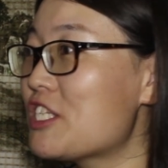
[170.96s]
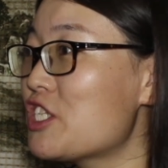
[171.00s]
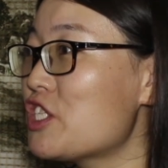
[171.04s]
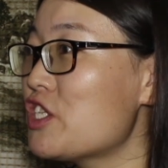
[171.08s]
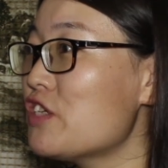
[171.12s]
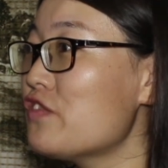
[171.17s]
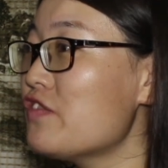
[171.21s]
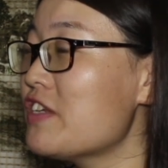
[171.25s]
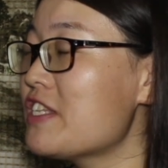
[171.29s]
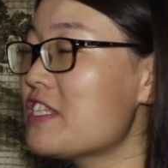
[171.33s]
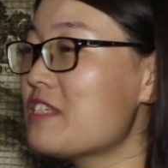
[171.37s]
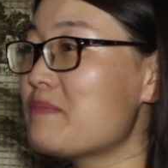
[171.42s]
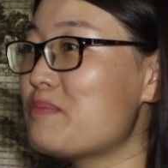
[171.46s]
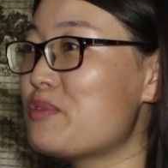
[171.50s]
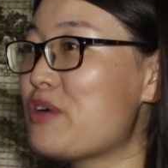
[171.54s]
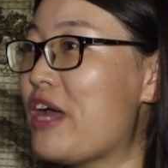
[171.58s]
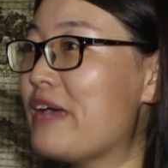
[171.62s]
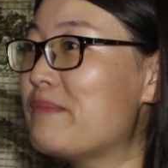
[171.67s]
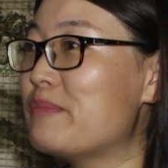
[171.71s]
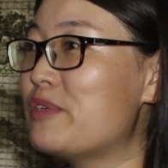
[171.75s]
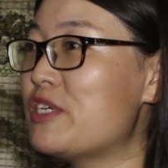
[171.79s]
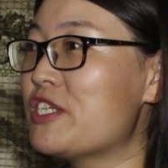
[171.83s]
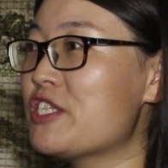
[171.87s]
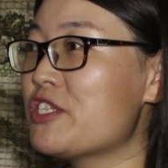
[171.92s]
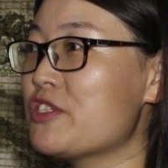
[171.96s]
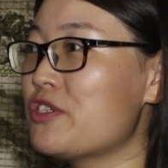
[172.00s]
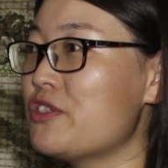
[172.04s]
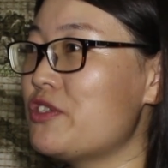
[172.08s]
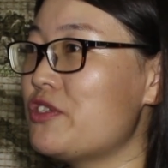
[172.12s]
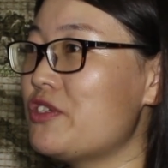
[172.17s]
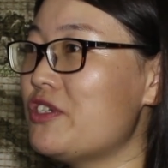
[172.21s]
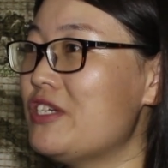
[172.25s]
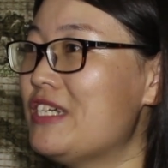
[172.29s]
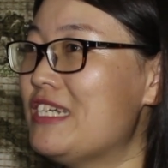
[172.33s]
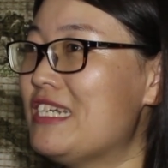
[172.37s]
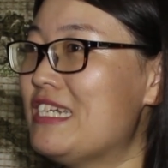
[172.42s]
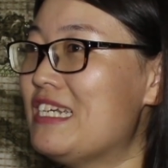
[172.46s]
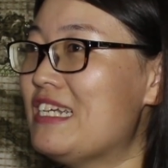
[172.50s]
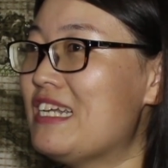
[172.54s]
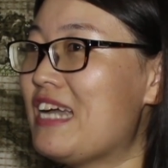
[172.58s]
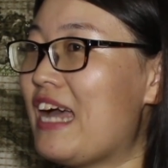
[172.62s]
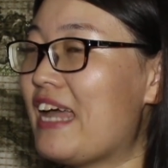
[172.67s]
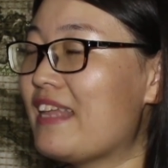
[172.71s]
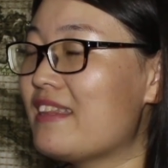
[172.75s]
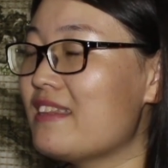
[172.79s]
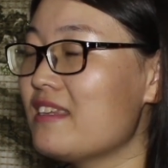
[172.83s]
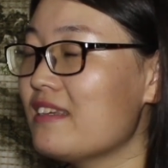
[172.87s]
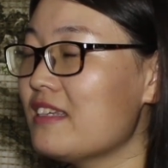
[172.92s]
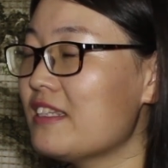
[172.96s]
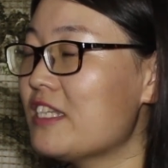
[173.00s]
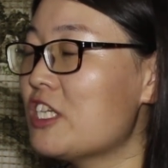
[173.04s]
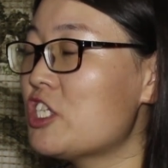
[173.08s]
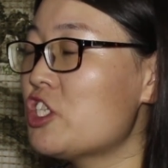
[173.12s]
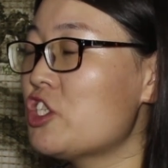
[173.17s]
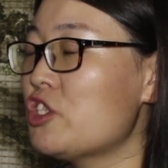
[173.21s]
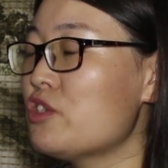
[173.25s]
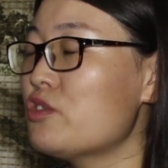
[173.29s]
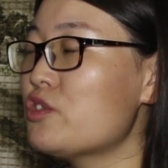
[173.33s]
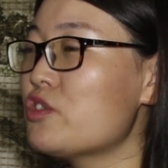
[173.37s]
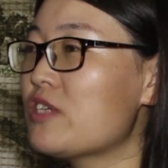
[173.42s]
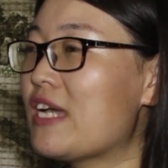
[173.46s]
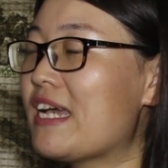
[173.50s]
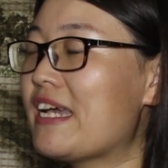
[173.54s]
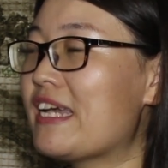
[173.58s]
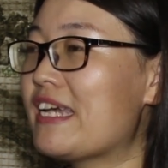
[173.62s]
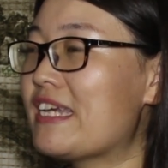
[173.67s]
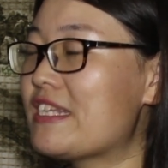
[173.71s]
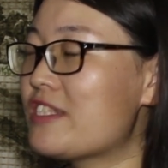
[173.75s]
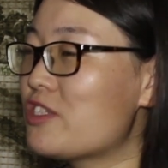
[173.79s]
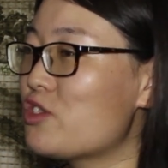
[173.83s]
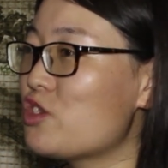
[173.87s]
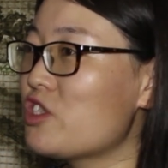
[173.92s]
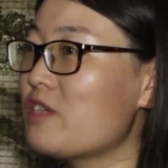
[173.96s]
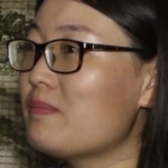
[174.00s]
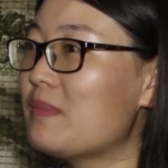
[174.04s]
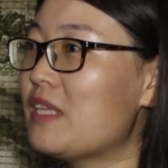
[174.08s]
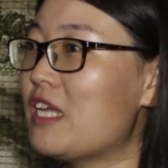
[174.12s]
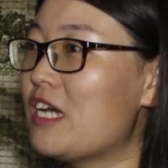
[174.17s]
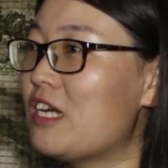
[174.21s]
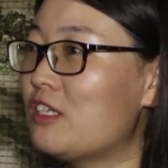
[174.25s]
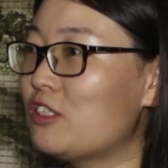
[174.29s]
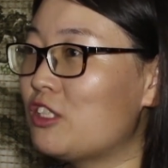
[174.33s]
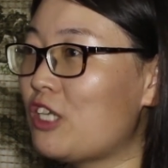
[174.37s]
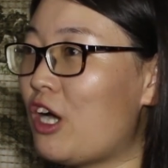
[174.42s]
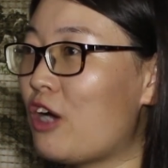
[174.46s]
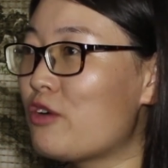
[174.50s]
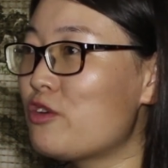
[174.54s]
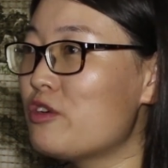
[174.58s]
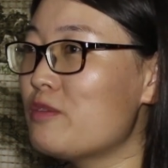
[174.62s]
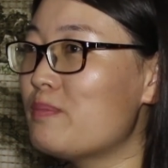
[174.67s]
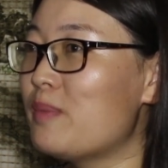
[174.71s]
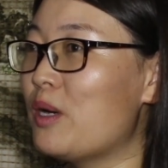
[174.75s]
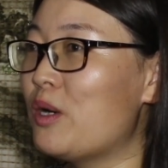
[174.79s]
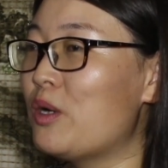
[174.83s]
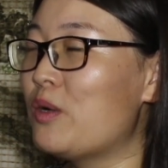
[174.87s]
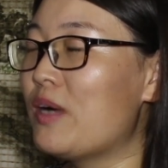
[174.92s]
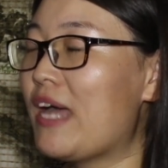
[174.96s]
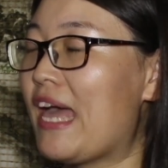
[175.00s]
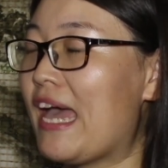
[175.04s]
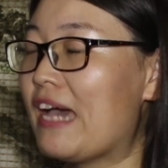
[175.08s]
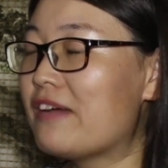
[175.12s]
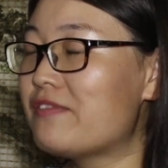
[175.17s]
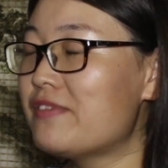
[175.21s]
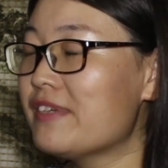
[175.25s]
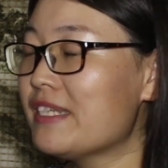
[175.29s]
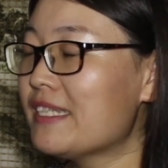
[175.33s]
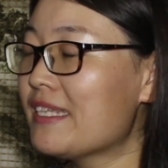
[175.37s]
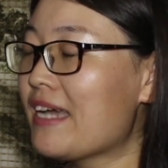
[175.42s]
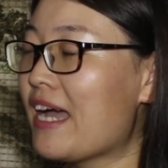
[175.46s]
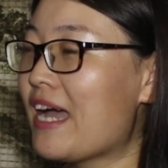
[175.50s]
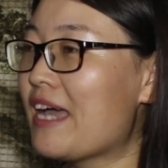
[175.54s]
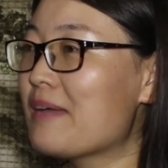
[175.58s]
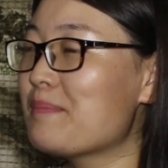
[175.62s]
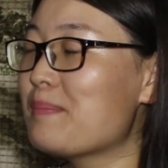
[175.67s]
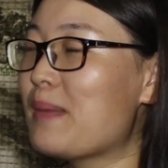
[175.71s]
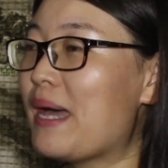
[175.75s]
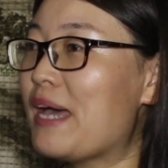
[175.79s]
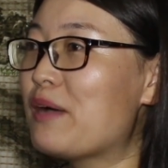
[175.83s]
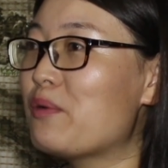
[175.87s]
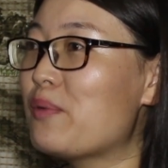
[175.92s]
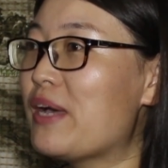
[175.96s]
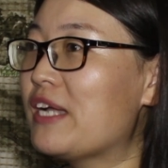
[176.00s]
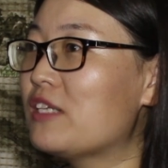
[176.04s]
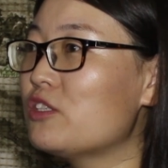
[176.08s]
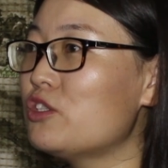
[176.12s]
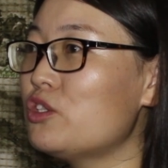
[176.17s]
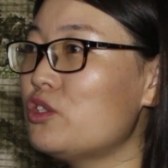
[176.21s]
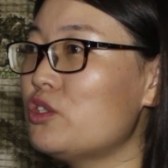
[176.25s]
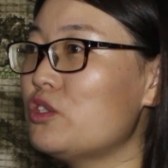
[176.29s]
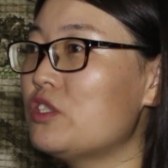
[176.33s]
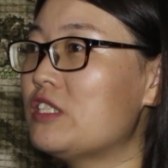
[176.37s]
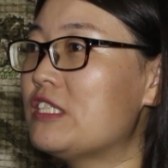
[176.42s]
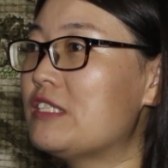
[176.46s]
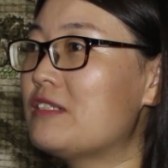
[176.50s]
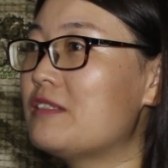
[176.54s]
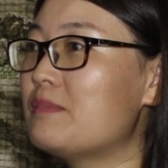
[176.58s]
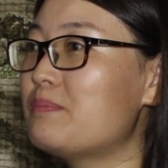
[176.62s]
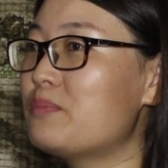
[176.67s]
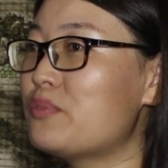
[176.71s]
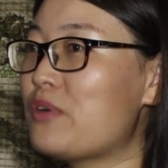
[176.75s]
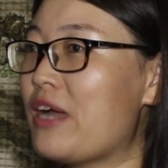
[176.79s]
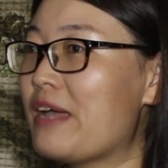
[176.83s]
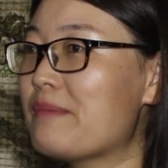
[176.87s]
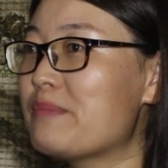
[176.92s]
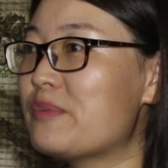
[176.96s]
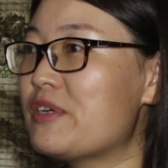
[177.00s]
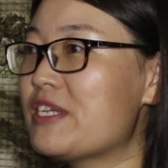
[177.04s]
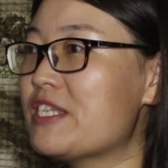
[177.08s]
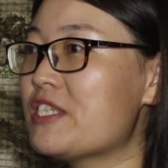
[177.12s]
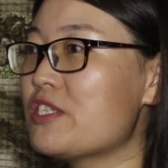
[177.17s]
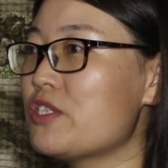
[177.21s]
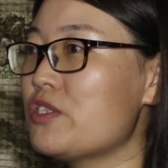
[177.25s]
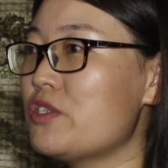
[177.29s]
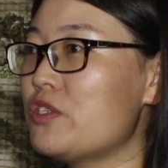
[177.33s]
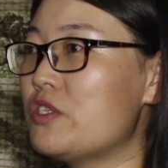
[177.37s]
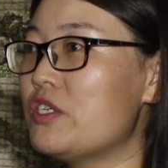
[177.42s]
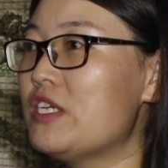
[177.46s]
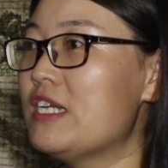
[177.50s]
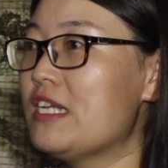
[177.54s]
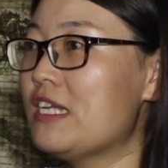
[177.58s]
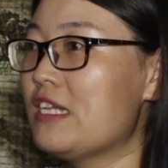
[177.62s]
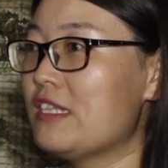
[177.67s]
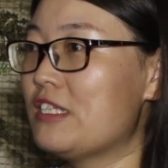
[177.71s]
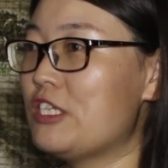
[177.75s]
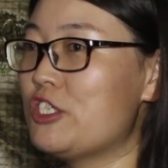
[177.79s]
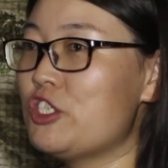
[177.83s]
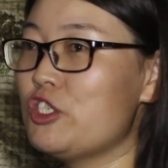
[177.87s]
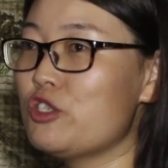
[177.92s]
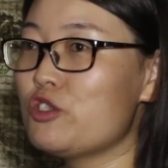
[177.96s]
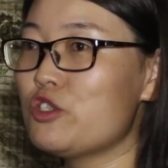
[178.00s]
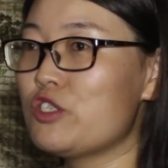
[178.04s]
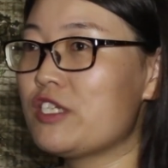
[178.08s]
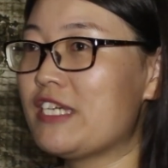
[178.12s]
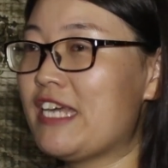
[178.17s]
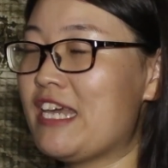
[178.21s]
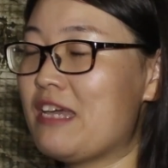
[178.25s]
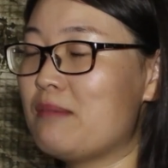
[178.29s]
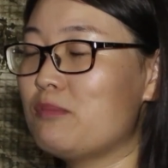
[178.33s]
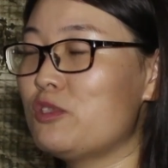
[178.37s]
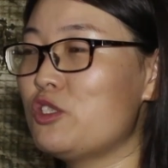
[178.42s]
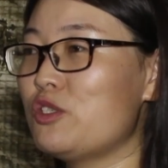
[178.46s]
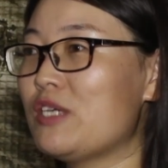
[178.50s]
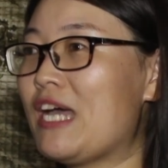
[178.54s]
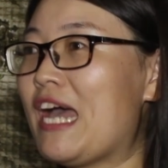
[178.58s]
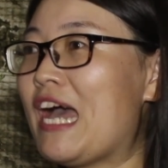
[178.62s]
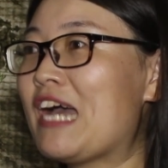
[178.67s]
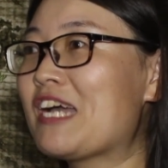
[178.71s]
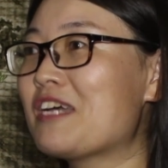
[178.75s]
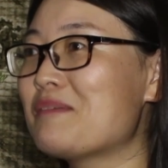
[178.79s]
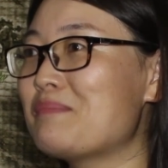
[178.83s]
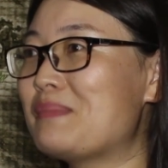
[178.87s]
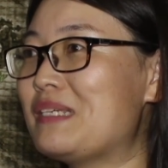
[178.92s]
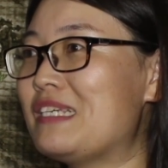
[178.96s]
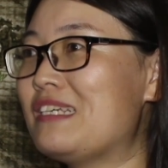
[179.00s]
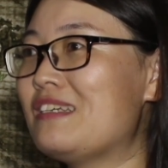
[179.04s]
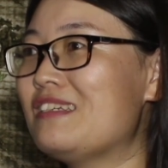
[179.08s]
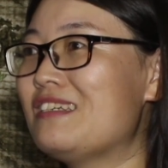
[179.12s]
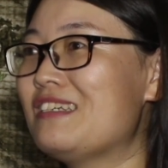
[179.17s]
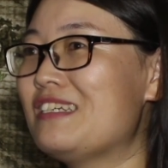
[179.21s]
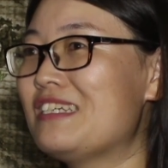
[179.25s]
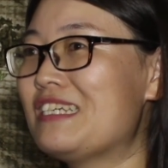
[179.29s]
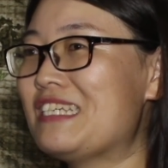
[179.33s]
Stephen's Primary School. I think the children are extremely adorable. Every time I went to the primary school, the children came to hug me.